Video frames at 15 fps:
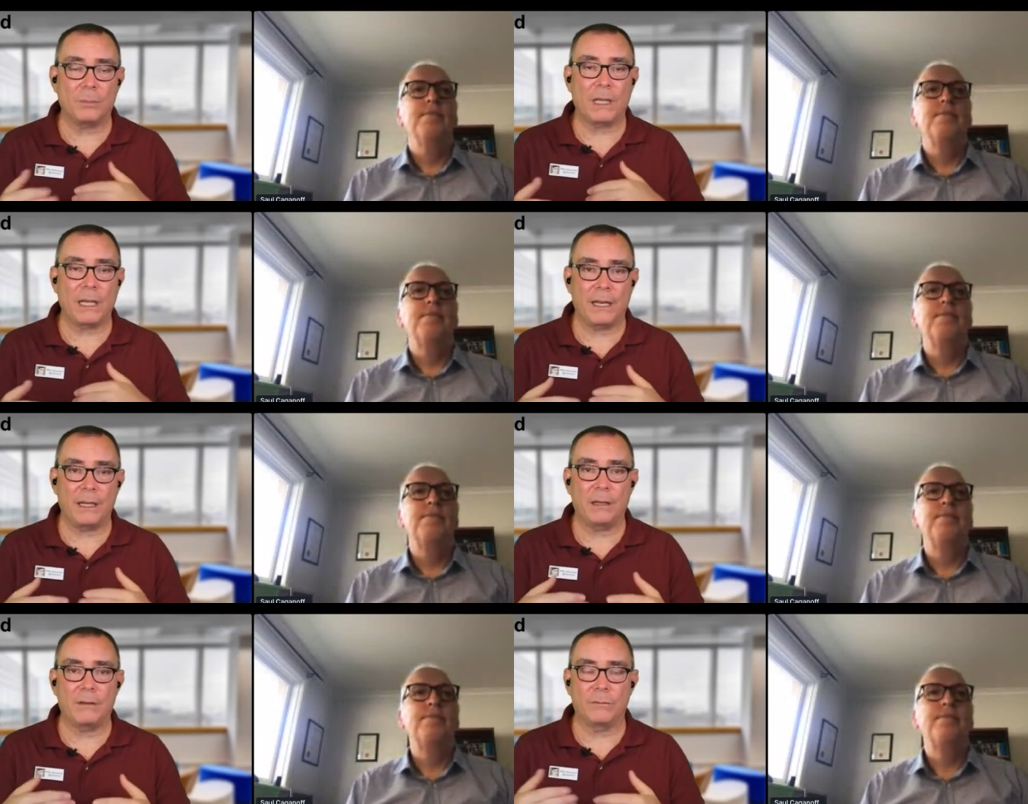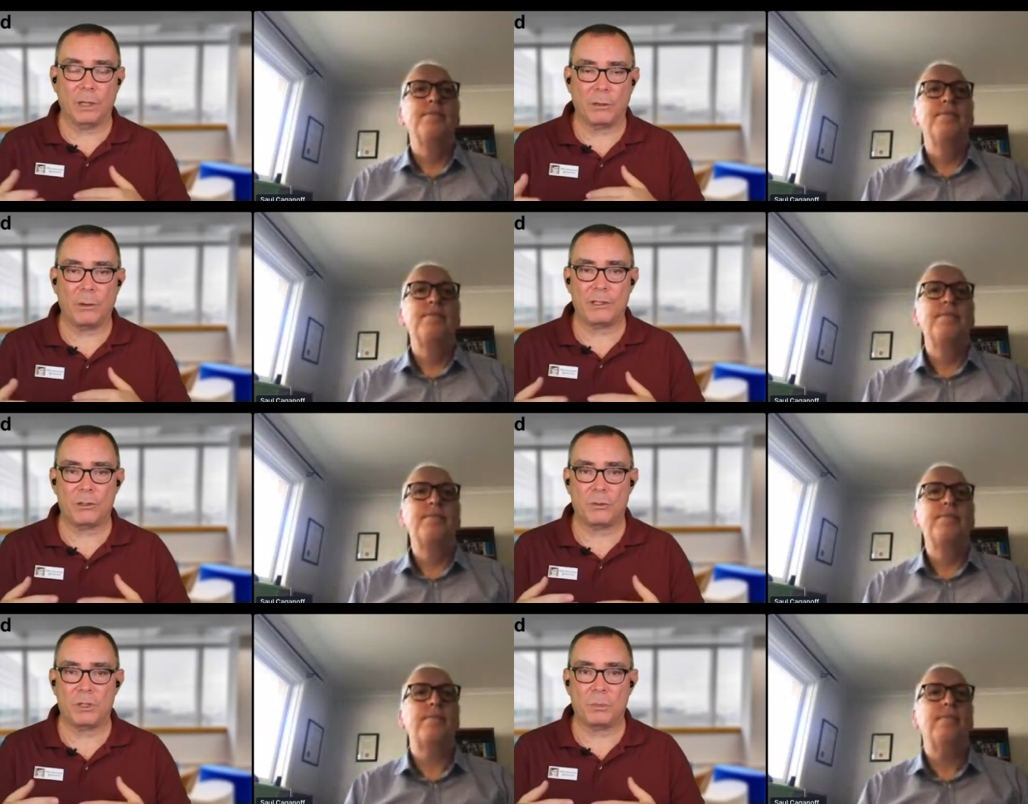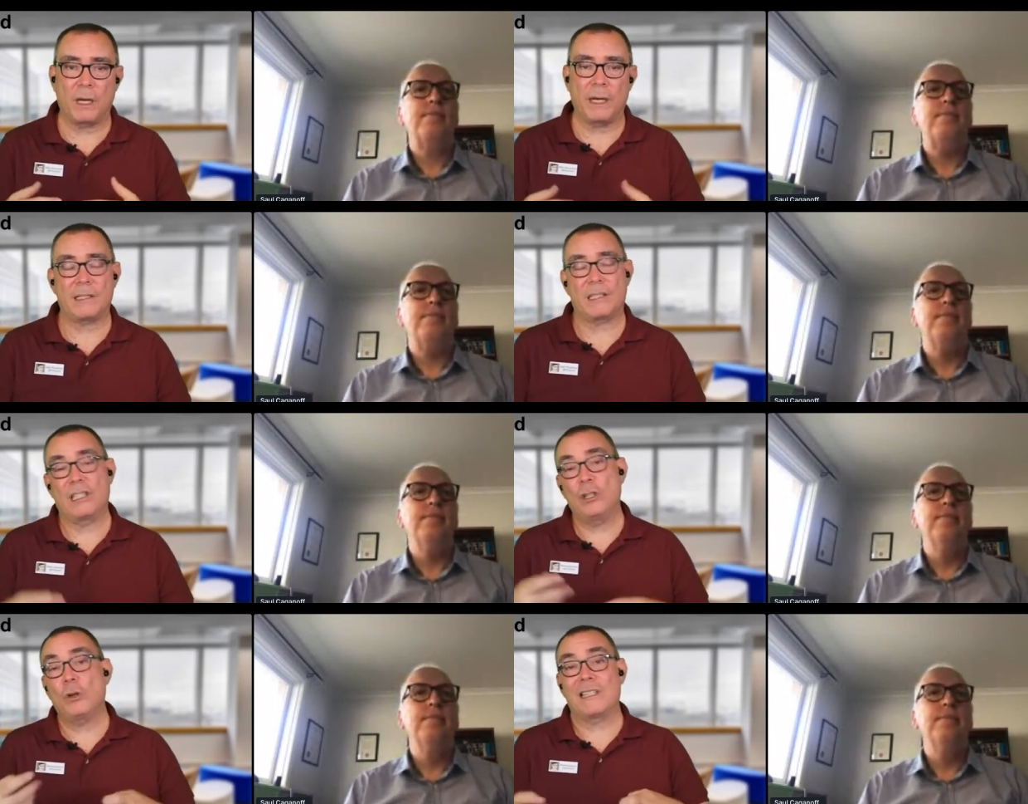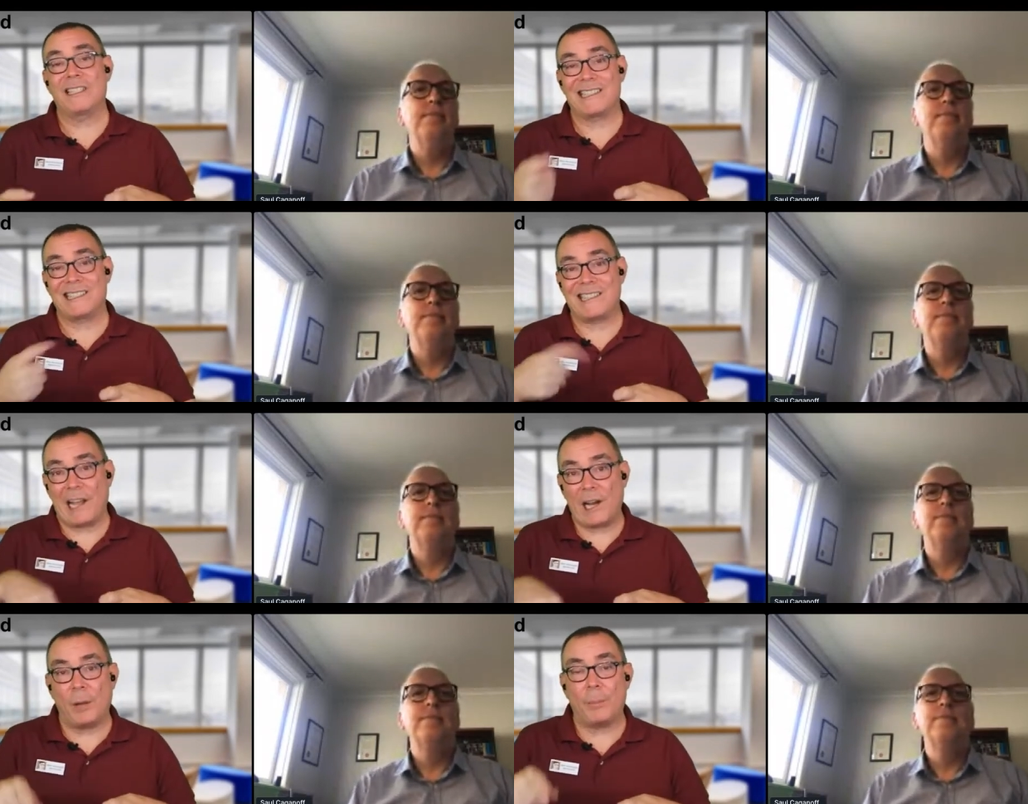Speaker 1: some kind of request response, and you
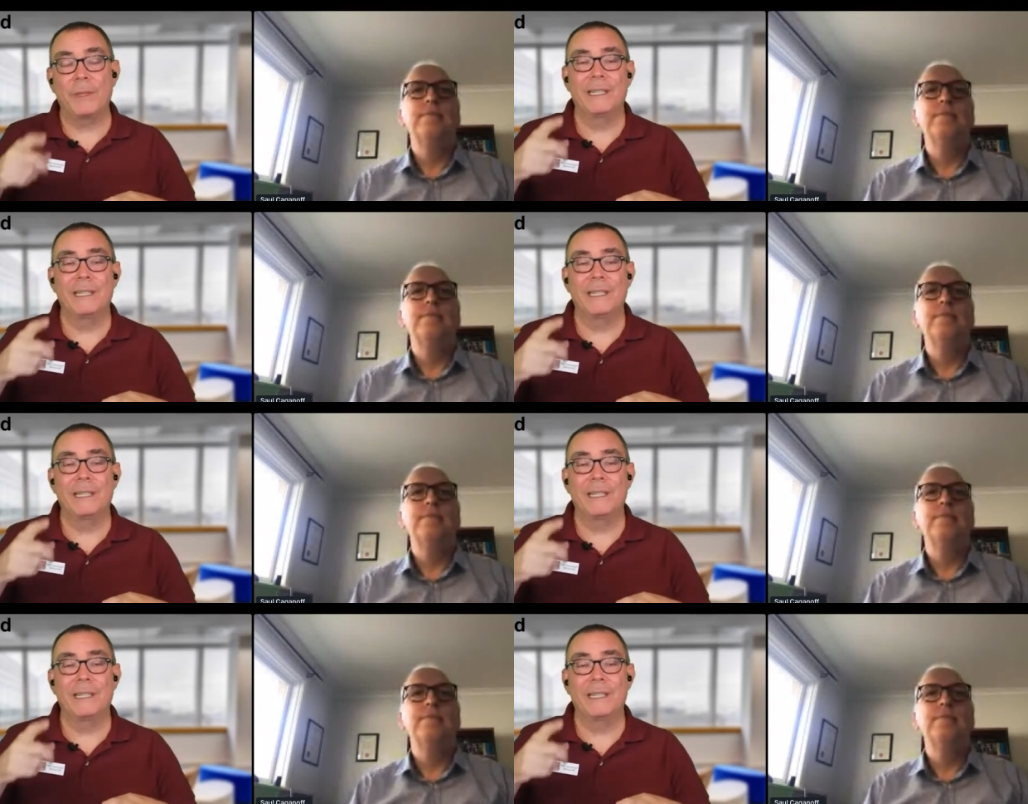can set